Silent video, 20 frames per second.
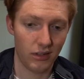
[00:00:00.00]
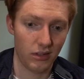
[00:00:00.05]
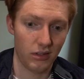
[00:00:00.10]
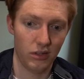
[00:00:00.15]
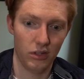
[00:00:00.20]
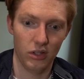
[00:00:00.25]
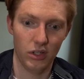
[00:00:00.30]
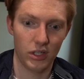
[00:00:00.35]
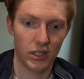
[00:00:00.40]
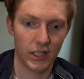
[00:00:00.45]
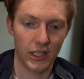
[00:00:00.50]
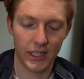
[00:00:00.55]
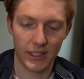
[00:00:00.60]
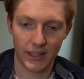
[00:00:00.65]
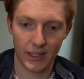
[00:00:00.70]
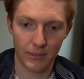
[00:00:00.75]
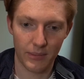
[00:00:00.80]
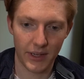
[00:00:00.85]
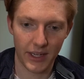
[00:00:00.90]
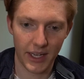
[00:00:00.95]
look like
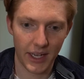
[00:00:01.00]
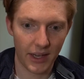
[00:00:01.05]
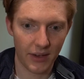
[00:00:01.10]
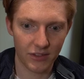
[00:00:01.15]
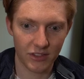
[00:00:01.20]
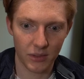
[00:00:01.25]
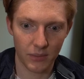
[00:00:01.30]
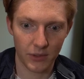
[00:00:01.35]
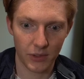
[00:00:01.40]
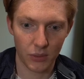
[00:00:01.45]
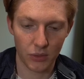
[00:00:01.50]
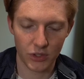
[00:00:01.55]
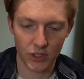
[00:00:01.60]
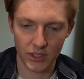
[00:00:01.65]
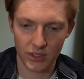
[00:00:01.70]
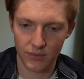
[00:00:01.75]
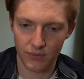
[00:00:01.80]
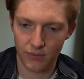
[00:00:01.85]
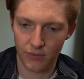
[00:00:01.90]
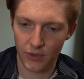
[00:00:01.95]
they might have something with
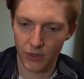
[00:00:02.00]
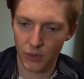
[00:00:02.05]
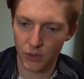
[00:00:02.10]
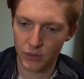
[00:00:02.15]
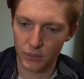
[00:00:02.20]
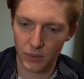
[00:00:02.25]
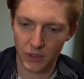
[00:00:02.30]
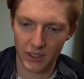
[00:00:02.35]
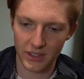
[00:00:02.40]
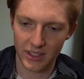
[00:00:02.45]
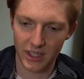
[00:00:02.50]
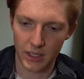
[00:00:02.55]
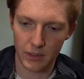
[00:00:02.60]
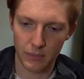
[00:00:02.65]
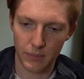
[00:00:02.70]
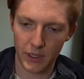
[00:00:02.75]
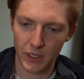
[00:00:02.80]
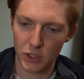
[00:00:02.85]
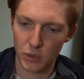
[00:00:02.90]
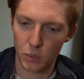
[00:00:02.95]
Justin Fields, but it's in
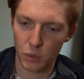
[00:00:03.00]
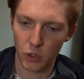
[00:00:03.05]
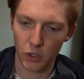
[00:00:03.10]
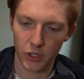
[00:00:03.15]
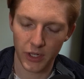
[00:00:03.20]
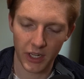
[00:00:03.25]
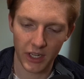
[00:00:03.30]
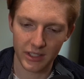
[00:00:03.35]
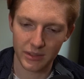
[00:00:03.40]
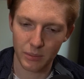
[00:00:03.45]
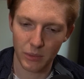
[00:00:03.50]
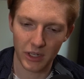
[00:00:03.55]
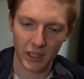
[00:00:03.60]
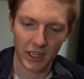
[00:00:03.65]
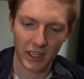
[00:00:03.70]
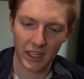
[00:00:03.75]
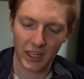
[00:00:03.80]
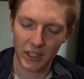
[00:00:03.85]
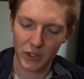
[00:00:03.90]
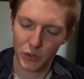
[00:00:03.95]
Pittsburgh and it's Monday
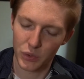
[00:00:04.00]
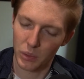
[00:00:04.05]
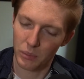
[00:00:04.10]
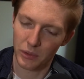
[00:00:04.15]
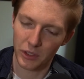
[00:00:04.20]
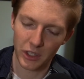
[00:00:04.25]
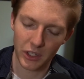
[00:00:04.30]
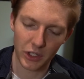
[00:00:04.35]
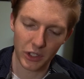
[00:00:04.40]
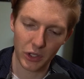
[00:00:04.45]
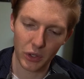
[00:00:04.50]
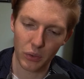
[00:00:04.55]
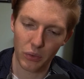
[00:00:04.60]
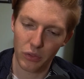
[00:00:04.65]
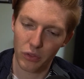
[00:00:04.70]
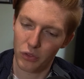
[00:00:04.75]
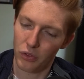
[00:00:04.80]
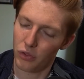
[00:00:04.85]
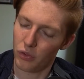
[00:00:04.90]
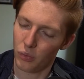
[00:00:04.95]
night, so I'm going to go
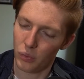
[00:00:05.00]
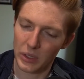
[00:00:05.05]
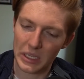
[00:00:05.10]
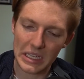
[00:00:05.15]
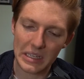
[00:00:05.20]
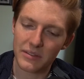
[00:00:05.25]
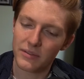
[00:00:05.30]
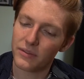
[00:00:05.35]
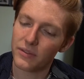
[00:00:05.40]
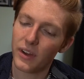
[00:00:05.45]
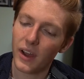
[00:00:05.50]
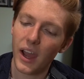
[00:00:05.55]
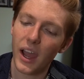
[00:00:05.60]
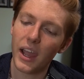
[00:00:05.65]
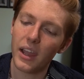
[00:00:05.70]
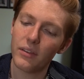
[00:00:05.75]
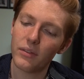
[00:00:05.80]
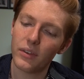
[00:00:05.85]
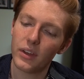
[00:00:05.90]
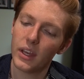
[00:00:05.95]

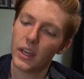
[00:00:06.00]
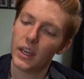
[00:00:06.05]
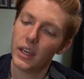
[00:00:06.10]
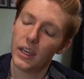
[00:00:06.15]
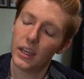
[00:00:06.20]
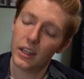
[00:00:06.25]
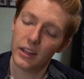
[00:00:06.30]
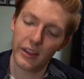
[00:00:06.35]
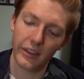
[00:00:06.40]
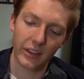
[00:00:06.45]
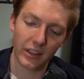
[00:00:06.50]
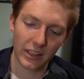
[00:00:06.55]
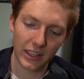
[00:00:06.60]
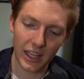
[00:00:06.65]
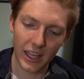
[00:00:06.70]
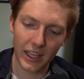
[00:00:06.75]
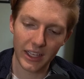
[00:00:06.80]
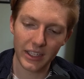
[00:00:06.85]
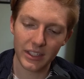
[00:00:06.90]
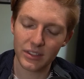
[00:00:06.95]
3-5. And then the
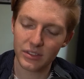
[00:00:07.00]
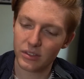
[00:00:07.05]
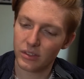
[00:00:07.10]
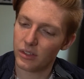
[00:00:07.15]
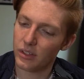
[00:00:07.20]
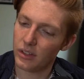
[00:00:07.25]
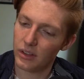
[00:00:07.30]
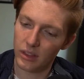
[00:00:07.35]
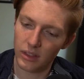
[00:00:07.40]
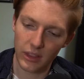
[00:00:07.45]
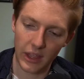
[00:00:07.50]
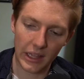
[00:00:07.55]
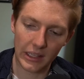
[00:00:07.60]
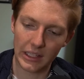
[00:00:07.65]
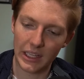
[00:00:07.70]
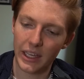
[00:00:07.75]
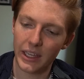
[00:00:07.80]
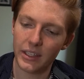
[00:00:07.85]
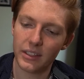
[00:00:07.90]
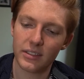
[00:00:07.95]
Lions, that
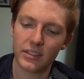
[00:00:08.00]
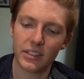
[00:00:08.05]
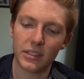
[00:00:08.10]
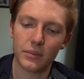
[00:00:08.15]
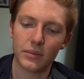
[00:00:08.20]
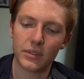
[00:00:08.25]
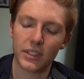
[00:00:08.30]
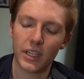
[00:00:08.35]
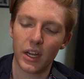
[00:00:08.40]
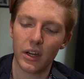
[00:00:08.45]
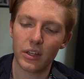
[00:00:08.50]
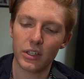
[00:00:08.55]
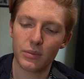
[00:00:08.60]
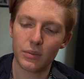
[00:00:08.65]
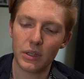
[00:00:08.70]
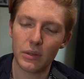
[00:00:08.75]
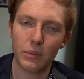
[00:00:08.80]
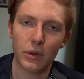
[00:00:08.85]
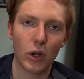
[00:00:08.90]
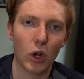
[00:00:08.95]
Lions team scares
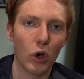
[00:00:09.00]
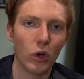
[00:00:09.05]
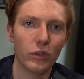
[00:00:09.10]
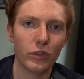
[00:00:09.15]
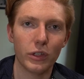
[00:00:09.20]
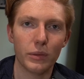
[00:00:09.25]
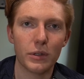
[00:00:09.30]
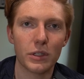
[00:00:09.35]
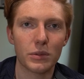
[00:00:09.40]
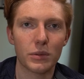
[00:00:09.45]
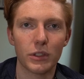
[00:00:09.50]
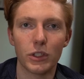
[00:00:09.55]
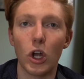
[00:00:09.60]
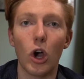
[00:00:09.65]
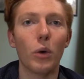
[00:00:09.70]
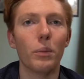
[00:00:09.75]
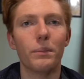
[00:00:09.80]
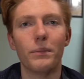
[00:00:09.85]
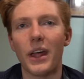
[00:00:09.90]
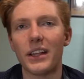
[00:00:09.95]
me, but hopefully Pittsburgh.
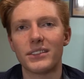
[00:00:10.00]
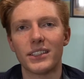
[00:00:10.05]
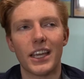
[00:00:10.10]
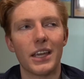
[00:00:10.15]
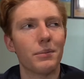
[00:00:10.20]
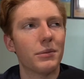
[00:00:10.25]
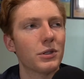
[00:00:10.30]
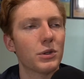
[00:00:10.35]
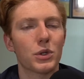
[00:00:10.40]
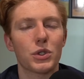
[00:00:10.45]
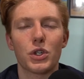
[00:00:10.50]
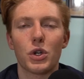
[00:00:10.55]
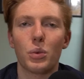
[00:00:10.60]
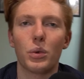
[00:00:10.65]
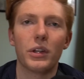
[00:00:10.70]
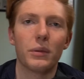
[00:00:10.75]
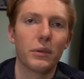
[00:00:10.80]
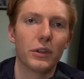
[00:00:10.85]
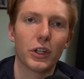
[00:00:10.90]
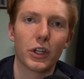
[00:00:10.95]
Nope, that's a game Pittsburgh should
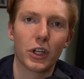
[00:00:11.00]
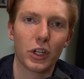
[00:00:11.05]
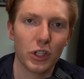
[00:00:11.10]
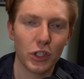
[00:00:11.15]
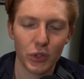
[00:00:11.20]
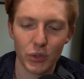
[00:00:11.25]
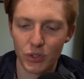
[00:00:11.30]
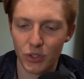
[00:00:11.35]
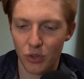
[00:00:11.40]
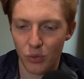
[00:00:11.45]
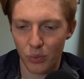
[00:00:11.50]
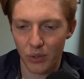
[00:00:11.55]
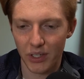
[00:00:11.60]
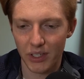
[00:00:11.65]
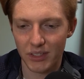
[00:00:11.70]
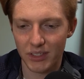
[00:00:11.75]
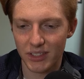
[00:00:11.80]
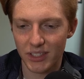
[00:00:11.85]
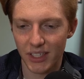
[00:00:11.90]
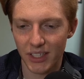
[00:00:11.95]
win, but they're going to lose
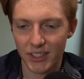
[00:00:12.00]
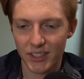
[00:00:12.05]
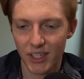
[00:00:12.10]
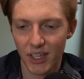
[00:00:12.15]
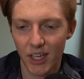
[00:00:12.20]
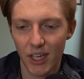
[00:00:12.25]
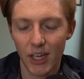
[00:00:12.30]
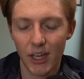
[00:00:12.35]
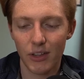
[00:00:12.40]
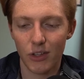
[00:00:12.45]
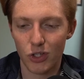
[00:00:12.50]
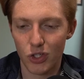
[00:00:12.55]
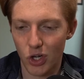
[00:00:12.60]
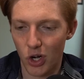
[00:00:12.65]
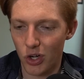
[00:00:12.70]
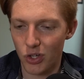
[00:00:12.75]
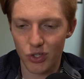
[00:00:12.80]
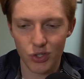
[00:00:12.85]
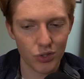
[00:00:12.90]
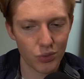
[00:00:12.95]
3-6. The
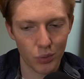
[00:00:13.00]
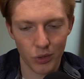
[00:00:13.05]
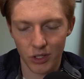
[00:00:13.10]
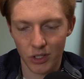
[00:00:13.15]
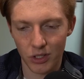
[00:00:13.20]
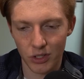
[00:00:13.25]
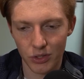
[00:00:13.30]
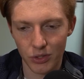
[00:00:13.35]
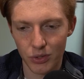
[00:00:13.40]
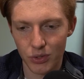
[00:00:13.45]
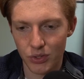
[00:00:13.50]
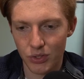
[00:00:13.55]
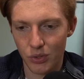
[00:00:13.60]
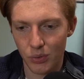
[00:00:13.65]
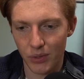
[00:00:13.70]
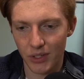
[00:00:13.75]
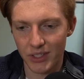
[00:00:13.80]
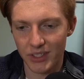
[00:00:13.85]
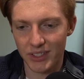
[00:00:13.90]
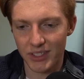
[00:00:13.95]
Chargers, we're going to lose
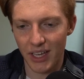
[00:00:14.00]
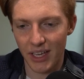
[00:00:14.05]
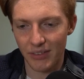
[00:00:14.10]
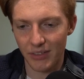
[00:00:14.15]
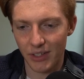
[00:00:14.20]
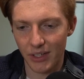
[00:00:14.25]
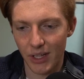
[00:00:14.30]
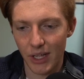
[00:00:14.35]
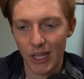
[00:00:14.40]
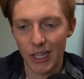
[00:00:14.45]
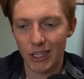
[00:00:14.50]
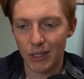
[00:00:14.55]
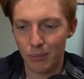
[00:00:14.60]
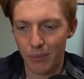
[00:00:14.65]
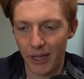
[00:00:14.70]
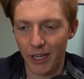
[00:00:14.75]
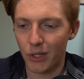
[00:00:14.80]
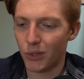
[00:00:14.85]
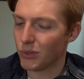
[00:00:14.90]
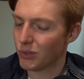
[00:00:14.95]
3-7. The
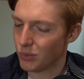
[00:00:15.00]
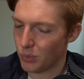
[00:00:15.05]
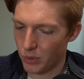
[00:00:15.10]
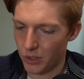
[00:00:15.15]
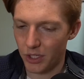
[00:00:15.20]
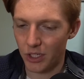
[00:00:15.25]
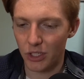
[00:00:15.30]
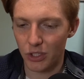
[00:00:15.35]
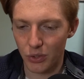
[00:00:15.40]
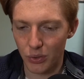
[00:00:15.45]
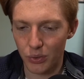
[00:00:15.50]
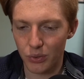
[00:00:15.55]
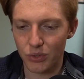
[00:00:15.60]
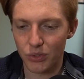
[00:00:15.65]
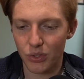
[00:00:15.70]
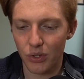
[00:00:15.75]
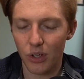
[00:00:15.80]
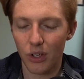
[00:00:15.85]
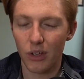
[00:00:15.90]
Bengals, we're going to lose